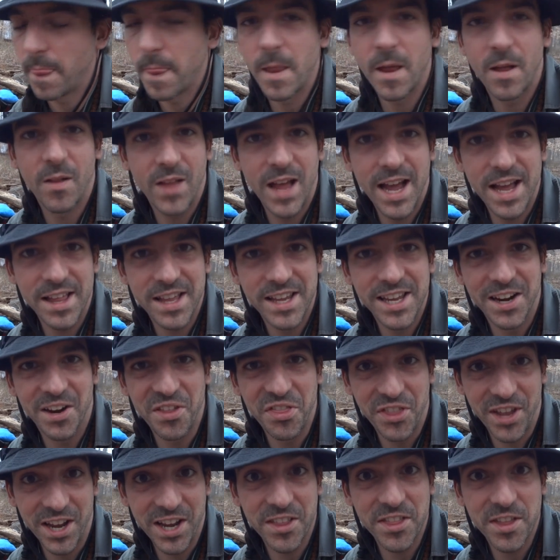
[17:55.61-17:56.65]
a lot, you know,
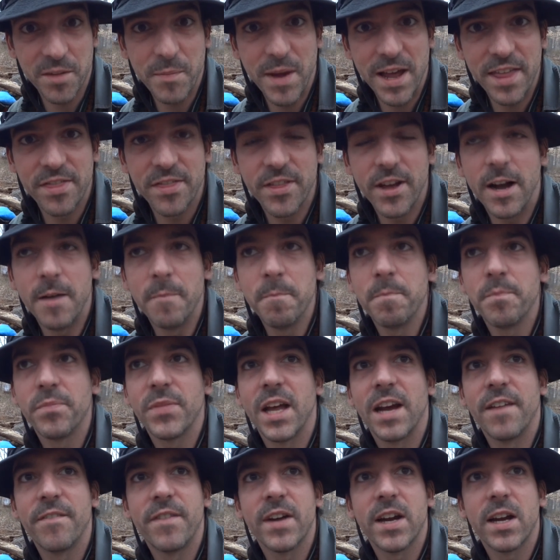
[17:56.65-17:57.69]
thicker than my thumb.
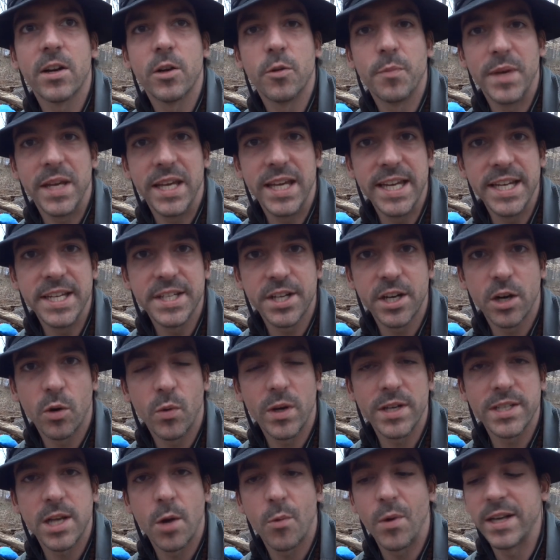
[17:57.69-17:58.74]
I figured it would be easier
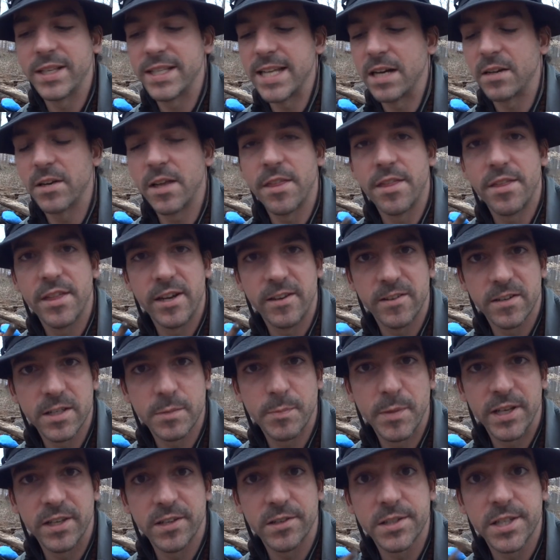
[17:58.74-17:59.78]
once I went down to thinner
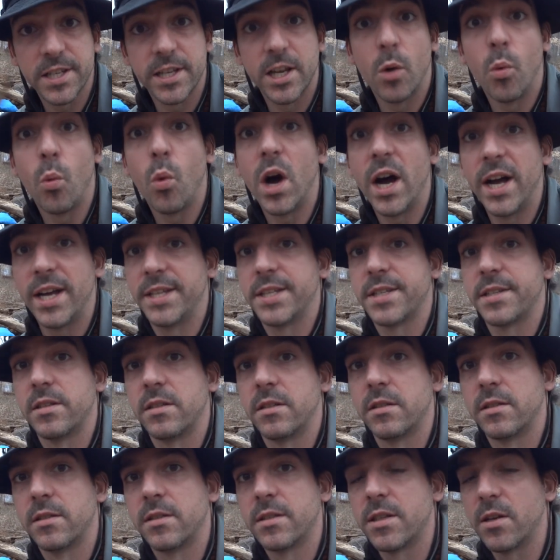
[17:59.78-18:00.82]
spindles, and it was.
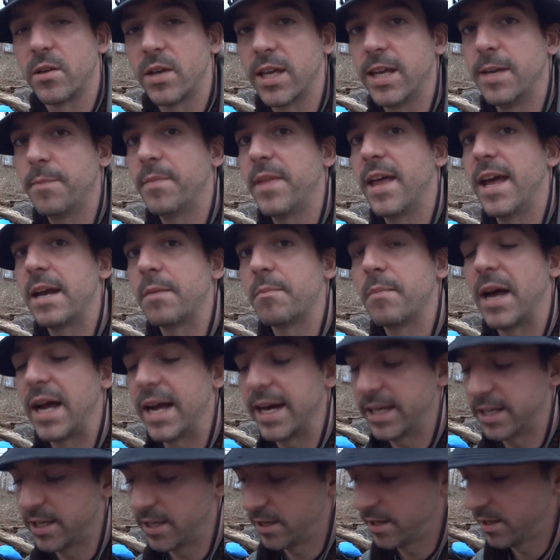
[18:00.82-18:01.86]
So keep that in mind.